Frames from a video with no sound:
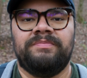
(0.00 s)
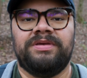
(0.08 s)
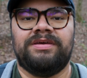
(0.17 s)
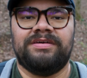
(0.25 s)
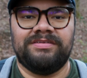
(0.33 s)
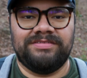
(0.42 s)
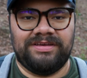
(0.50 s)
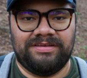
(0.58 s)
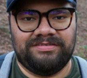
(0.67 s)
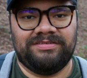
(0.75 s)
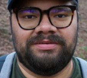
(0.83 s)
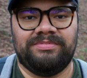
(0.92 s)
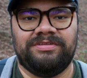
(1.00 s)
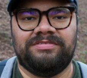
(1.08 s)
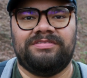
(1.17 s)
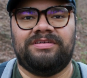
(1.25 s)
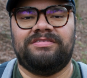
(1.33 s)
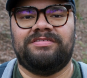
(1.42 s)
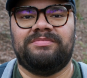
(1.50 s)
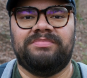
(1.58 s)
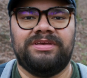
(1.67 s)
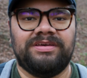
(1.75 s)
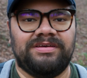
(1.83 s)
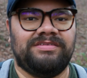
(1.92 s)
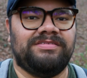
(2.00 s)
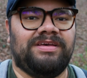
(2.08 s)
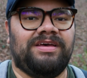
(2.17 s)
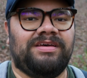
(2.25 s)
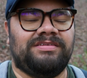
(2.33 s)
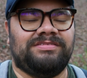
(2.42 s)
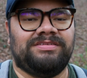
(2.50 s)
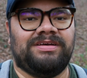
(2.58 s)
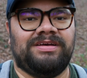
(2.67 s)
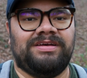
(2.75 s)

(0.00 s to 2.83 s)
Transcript: because it has stabilization, because it has